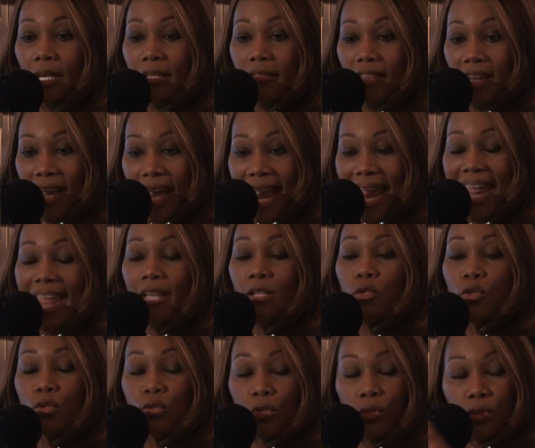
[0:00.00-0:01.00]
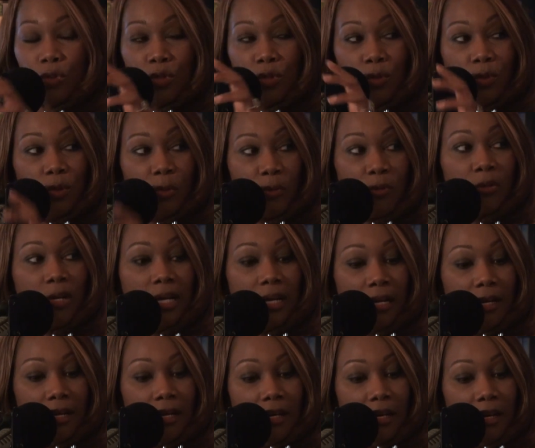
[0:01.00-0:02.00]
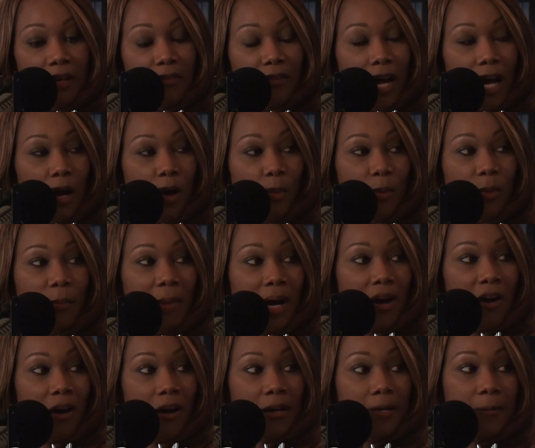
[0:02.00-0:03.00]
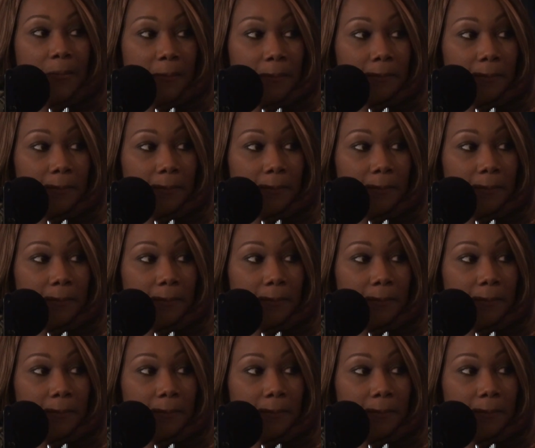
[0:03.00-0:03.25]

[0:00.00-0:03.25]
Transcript: the answer to the prayer of I open my heart.